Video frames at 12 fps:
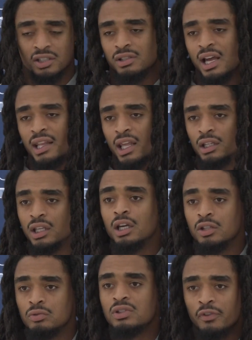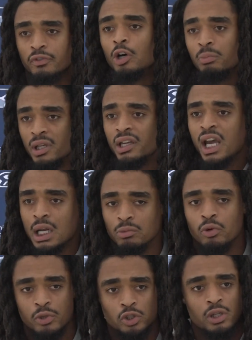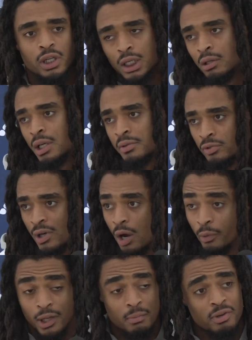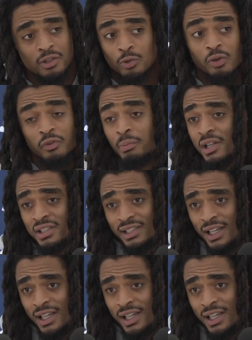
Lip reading: So now that, yeah, you're definitely going to be accountable when training camp comes around. We done been through it for months